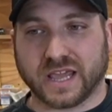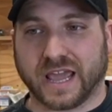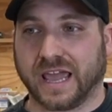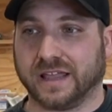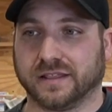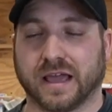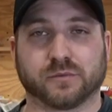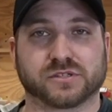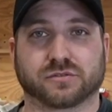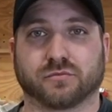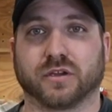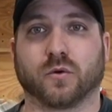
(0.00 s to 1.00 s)
And that was
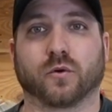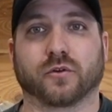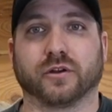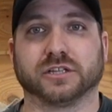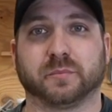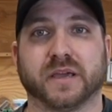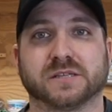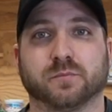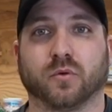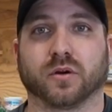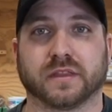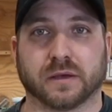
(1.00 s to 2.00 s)
3/4 inch
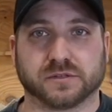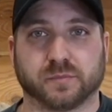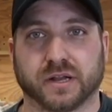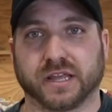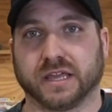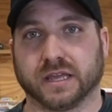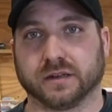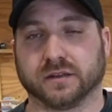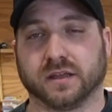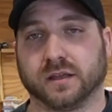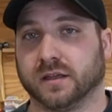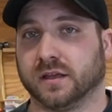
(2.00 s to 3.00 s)
baseboard that was butting in.
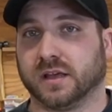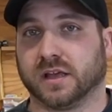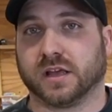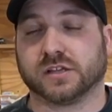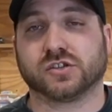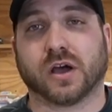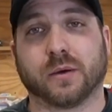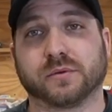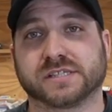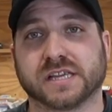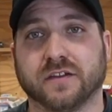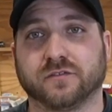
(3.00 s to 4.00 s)
So I
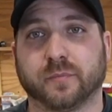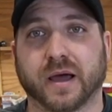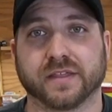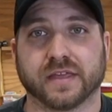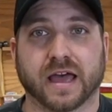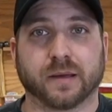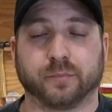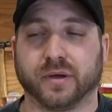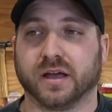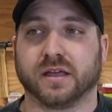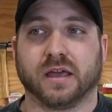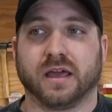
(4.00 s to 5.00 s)
was saved by that,
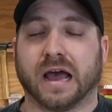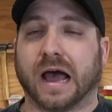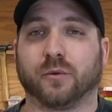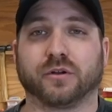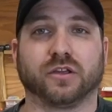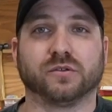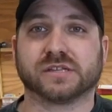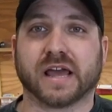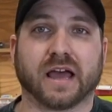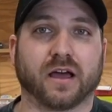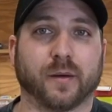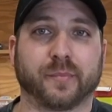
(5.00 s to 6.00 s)
but I would use
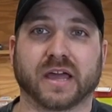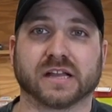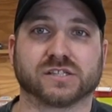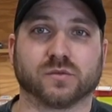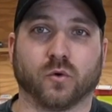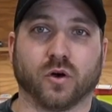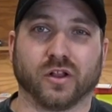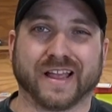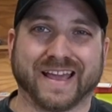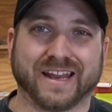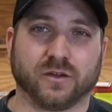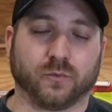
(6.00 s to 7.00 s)
that up against the wall
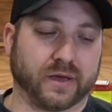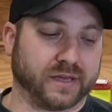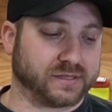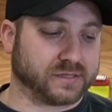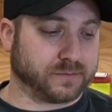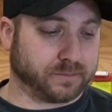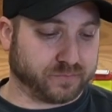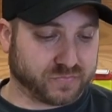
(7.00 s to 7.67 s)
anyways.